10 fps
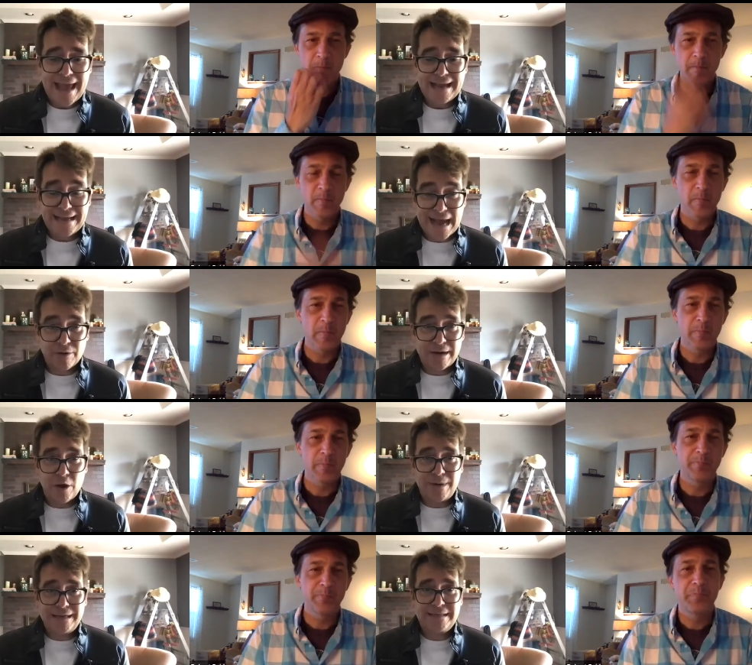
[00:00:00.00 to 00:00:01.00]
Speaker 1: at Gallery
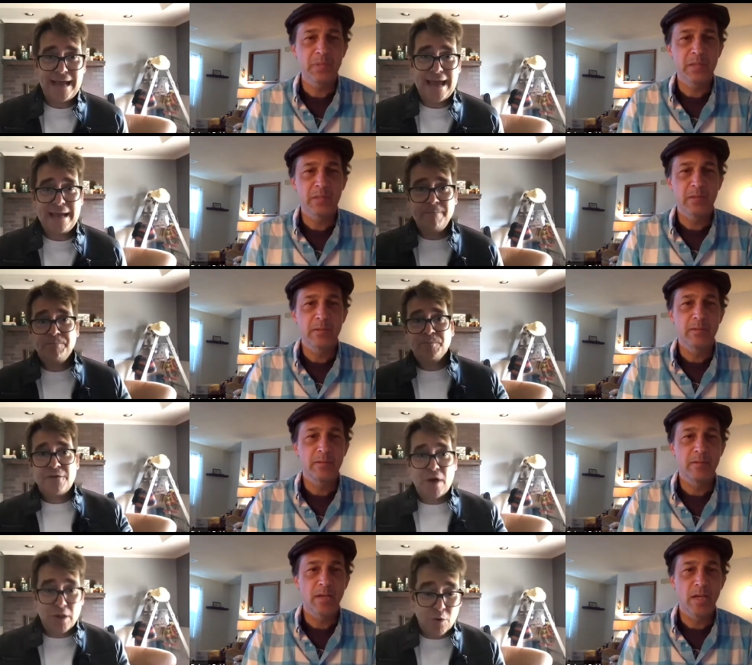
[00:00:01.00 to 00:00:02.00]
OETA.
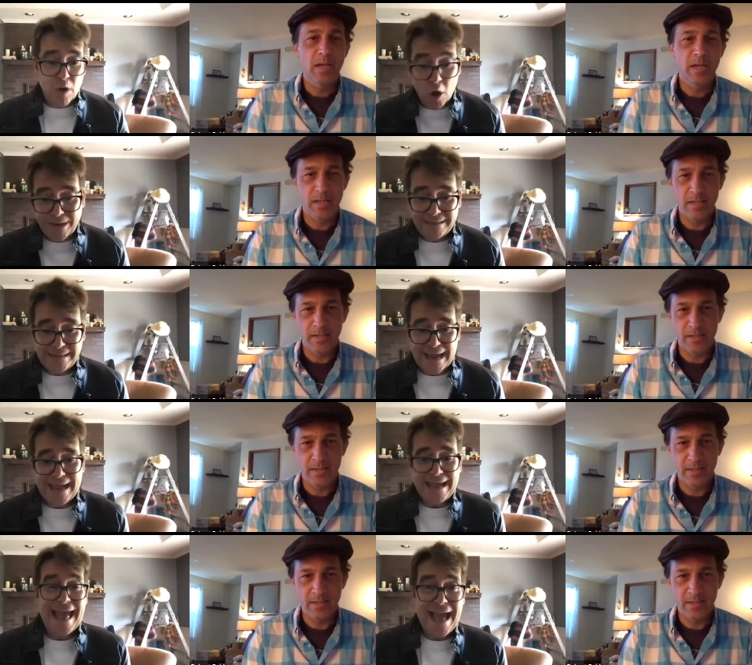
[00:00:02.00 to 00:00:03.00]
Follow
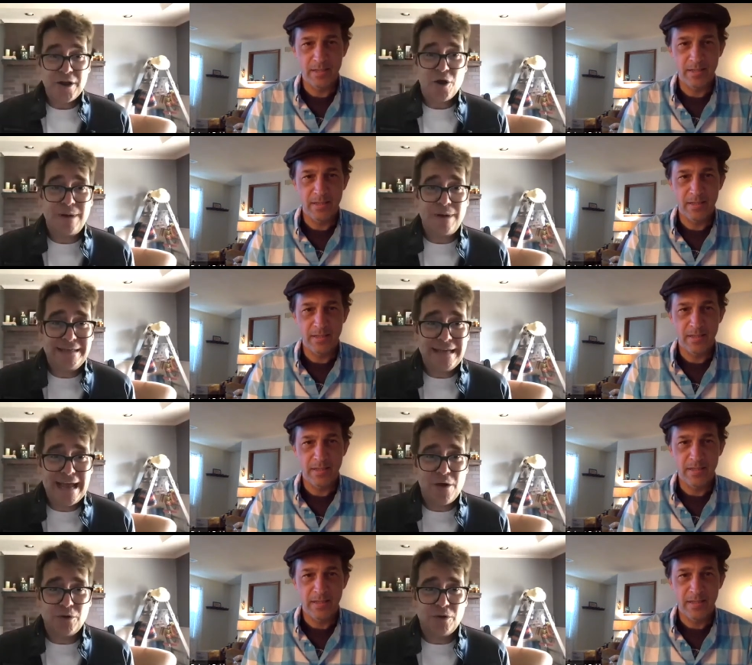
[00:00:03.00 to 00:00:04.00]
OETA at
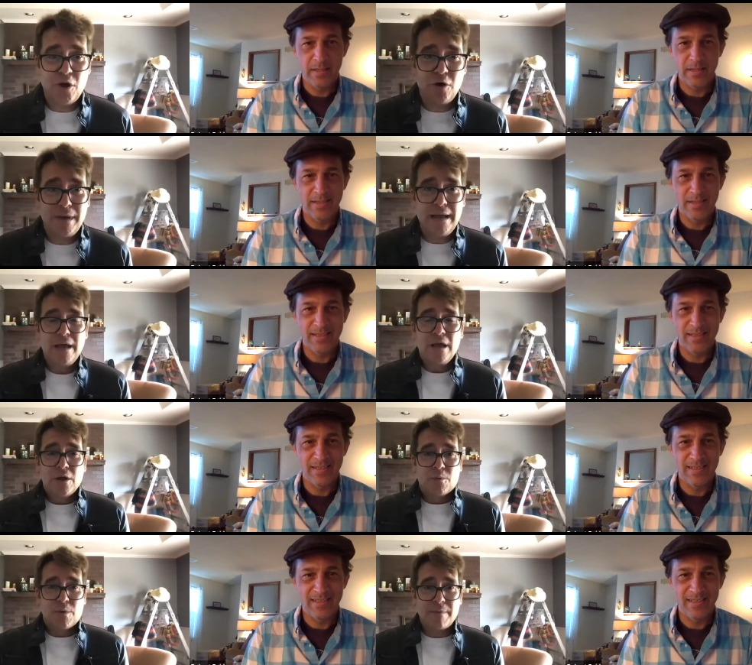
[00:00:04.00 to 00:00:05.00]
OETA Oklahoma.
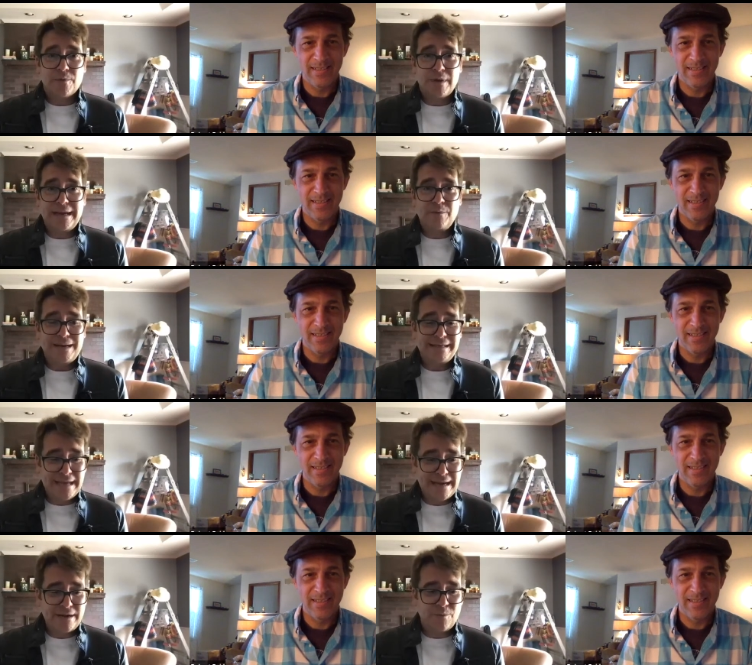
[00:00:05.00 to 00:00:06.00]
Robert Reid, we
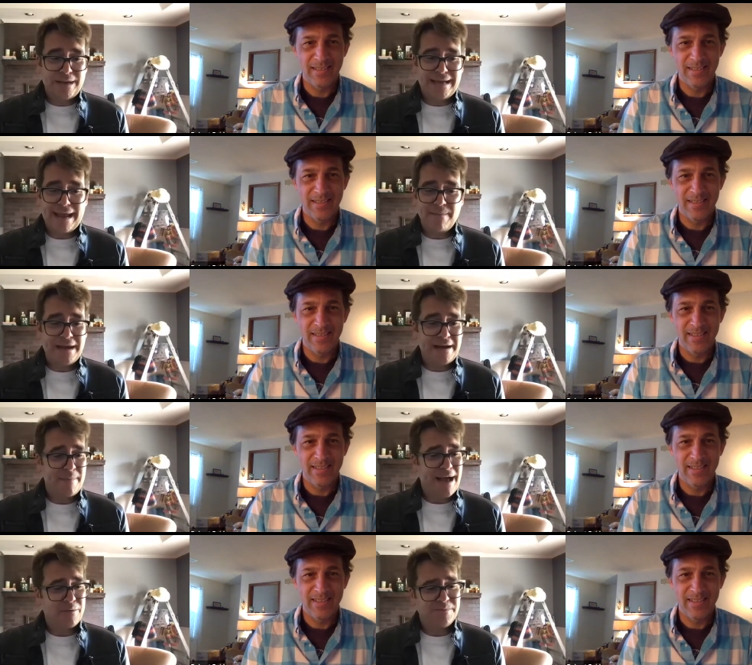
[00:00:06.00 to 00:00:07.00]
did it. We came in at
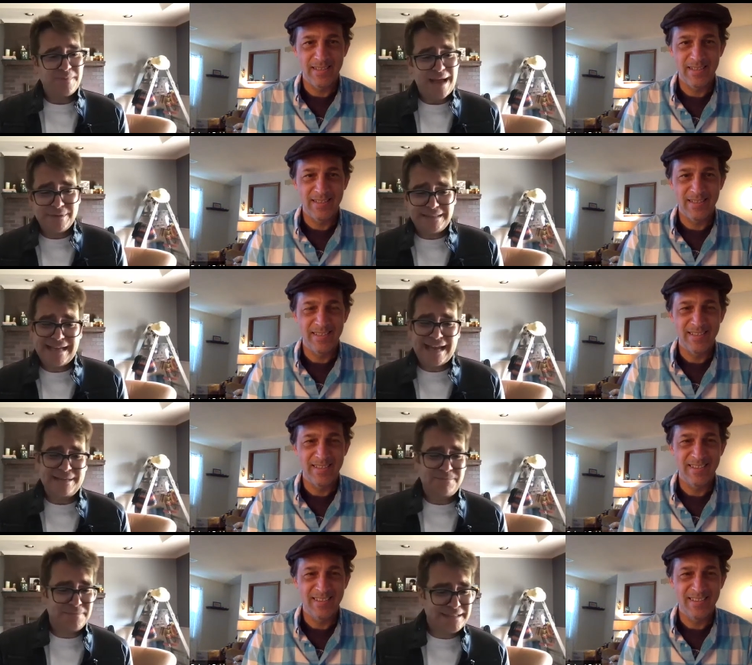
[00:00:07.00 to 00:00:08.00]
about, I would
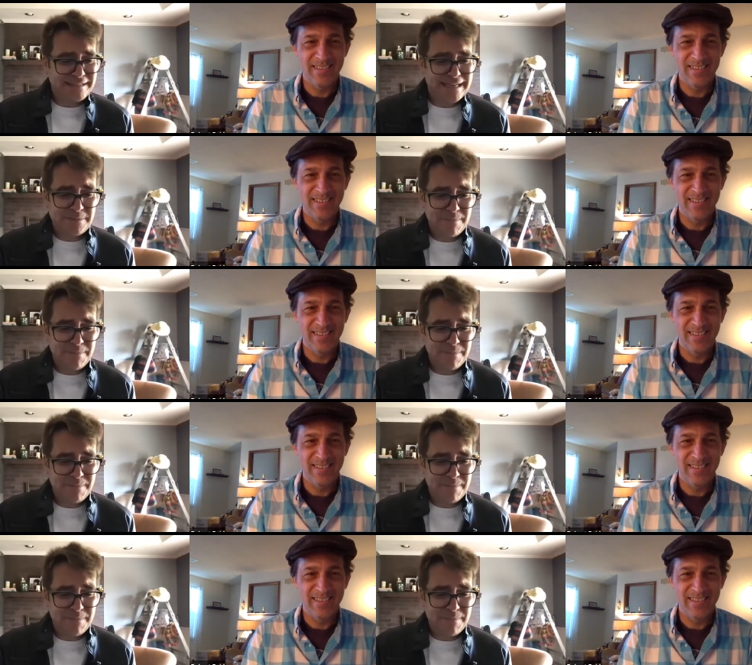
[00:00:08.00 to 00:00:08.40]
say, six